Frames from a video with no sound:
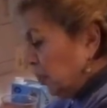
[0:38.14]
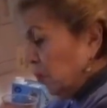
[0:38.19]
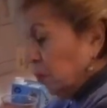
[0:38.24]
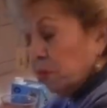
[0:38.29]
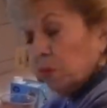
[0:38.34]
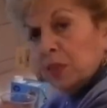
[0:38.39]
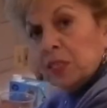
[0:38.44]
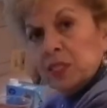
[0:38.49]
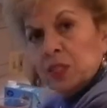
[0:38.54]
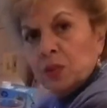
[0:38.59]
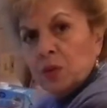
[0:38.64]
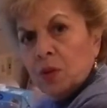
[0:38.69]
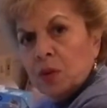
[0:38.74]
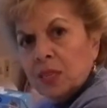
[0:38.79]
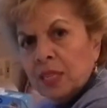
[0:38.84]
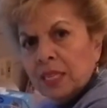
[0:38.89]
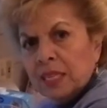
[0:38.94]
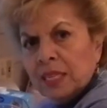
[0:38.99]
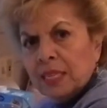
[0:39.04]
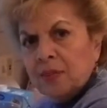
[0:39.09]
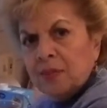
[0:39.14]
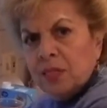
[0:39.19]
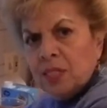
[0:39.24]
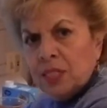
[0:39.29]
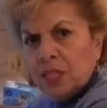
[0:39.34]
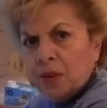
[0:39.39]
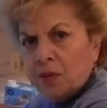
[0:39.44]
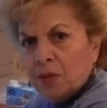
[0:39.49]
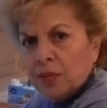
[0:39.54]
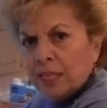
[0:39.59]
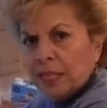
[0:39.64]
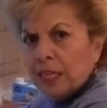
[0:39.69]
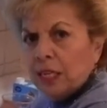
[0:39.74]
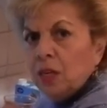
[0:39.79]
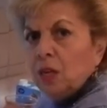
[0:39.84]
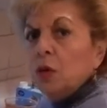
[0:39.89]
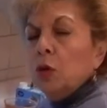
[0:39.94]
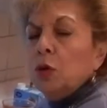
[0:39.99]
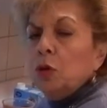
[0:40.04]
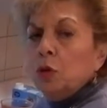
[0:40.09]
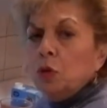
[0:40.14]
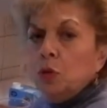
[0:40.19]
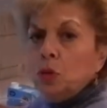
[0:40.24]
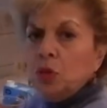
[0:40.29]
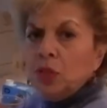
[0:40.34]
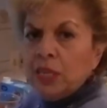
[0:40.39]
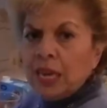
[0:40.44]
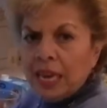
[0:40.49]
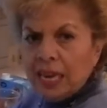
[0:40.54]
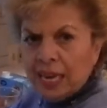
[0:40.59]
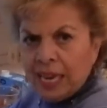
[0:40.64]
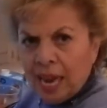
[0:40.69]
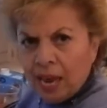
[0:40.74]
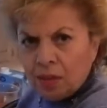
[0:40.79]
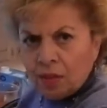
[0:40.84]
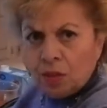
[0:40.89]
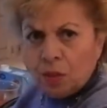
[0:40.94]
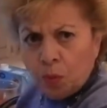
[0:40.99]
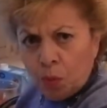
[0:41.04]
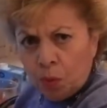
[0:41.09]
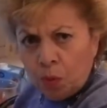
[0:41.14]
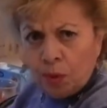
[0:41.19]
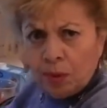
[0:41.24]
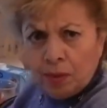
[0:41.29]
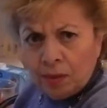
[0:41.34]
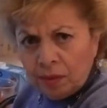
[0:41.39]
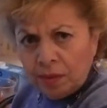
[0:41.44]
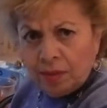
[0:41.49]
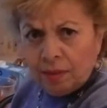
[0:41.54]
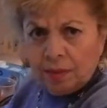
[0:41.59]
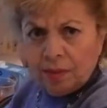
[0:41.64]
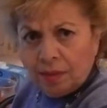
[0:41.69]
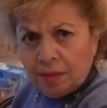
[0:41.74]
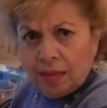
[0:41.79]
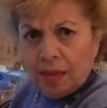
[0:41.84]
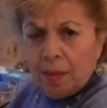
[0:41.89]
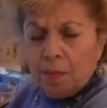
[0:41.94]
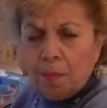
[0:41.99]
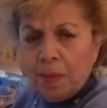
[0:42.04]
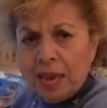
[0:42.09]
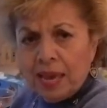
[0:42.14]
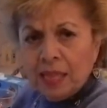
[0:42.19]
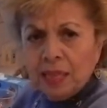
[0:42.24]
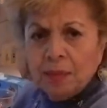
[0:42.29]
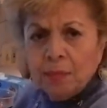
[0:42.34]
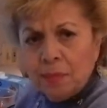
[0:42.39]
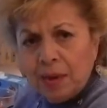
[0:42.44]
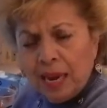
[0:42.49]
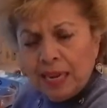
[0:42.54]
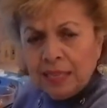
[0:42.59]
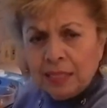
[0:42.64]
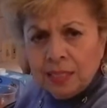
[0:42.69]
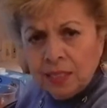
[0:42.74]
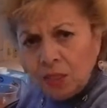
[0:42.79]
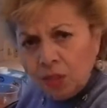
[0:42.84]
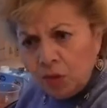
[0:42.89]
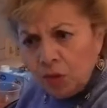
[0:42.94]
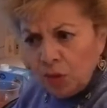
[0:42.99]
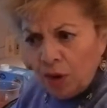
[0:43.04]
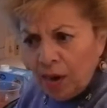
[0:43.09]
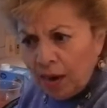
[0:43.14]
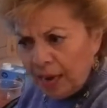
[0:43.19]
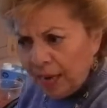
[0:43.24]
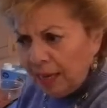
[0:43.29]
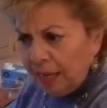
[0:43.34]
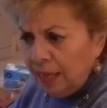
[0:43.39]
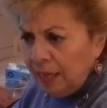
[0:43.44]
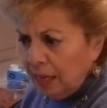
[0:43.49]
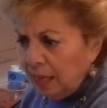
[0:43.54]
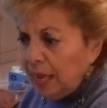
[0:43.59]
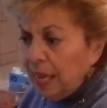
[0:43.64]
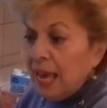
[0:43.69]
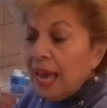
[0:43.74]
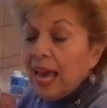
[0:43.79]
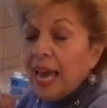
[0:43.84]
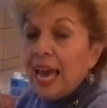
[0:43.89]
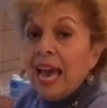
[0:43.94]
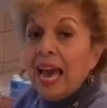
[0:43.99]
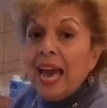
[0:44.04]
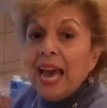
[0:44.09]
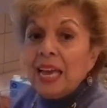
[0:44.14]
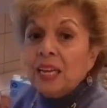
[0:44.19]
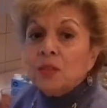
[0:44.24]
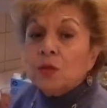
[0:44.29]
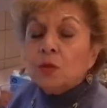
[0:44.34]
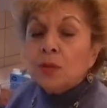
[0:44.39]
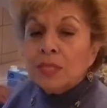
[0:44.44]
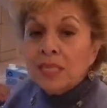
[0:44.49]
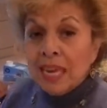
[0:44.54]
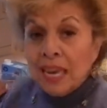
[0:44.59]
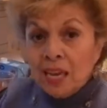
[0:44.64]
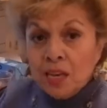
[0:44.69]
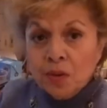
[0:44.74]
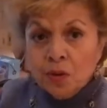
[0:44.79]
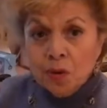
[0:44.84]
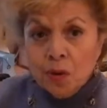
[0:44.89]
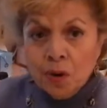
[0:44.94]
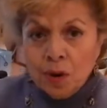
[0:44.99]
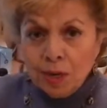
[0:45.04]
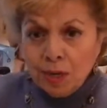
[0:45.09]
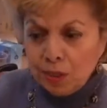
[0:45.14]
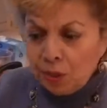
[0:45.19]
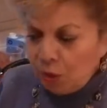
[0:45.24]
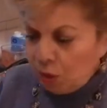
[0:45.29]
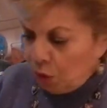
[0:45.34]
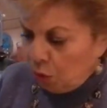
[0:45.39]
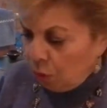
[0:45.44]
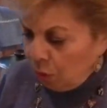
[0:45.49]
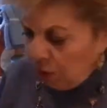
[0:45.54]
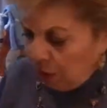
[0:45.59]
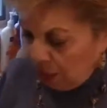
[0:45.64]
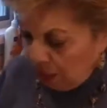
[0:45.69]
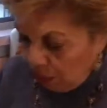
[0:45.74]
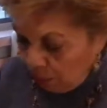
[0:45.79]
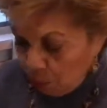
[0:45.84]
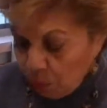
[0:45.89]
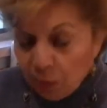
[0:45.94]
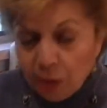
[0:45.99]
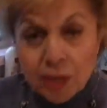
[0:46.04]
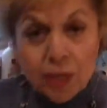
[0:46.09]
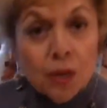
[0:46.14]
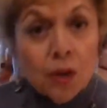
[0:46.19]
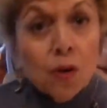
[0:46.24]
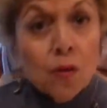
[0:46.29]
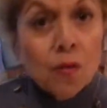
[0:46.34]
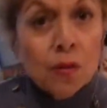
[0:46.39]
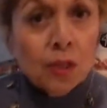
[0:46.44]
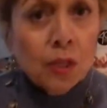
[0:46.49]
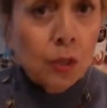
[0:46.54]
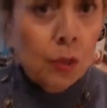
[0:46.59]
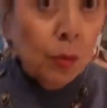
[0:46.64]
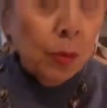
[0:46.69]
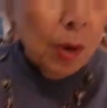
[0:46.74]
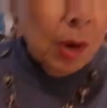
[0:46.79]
you've rinsed all the leaves thoroughly, you shake out the water, make them nice and dry, and you take your artichoke, bring it over to